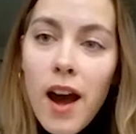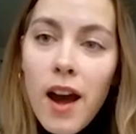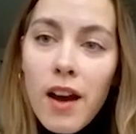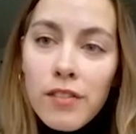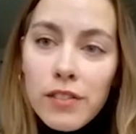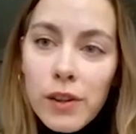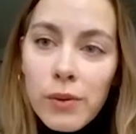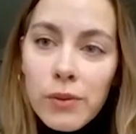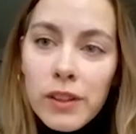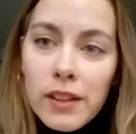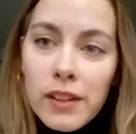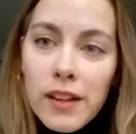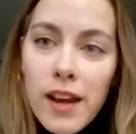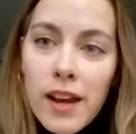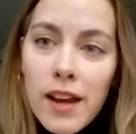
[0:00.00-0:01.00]
of
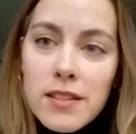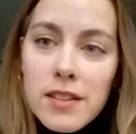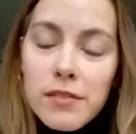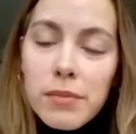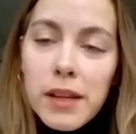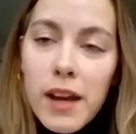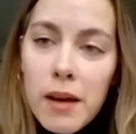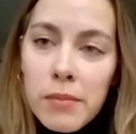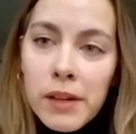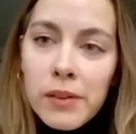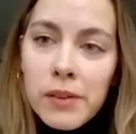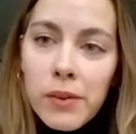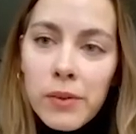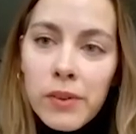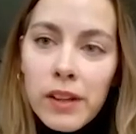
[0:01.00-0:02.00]
loneliness, of
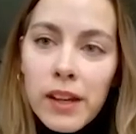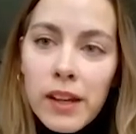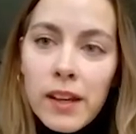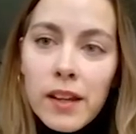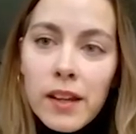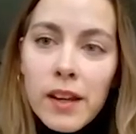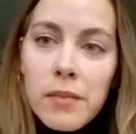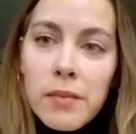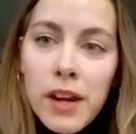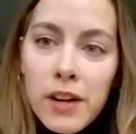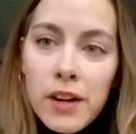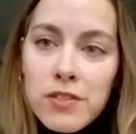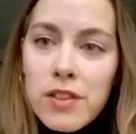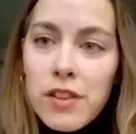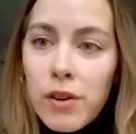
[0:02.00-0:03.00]
becoming lonely,
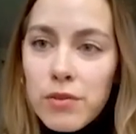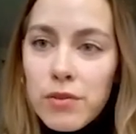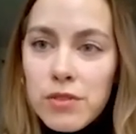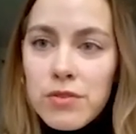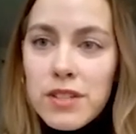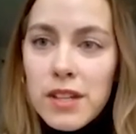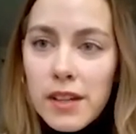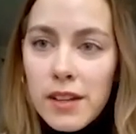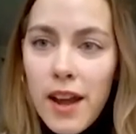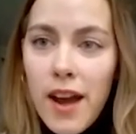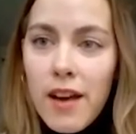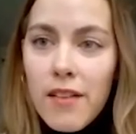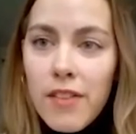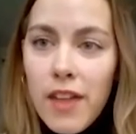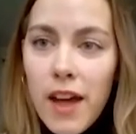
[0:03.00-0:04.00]
compared to those who didn't
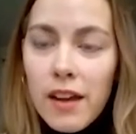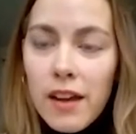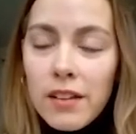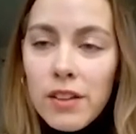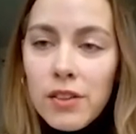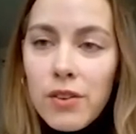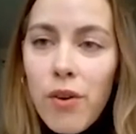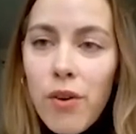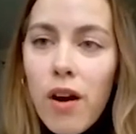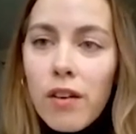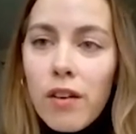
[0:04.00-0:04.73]
have that, you know,